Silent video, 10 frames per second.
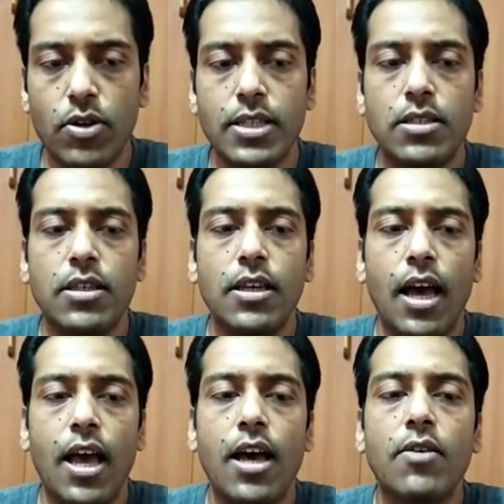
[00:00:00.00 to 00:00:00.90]
you can
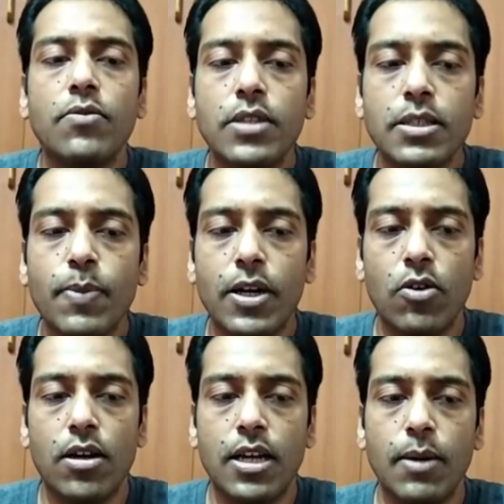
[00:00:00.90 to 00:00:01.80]
see I have this
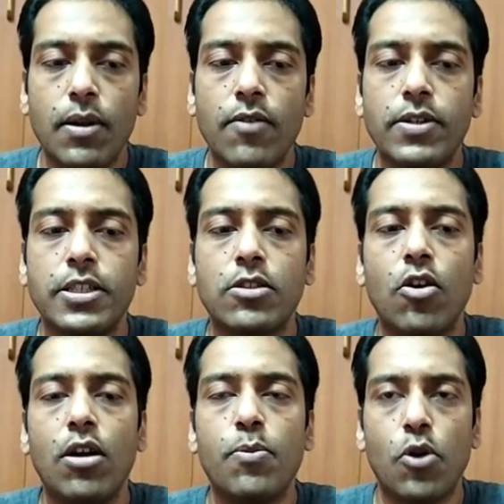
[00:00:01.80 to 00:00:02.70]
particular table which
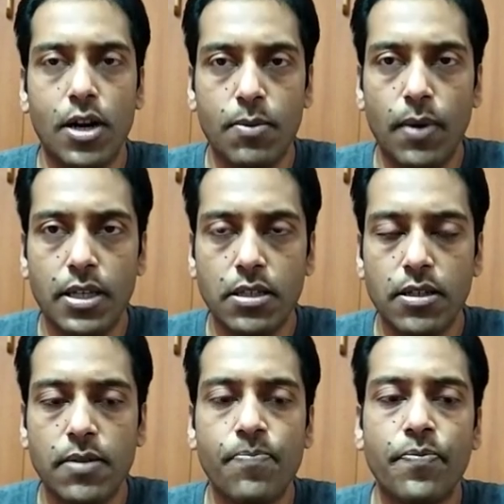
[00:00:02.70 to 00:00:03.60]
is called product
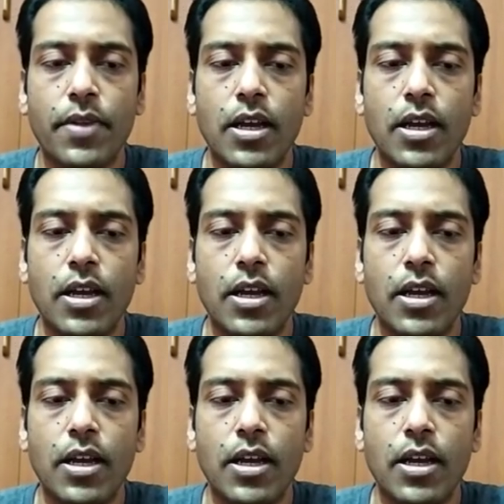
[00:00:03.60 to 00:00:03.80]
master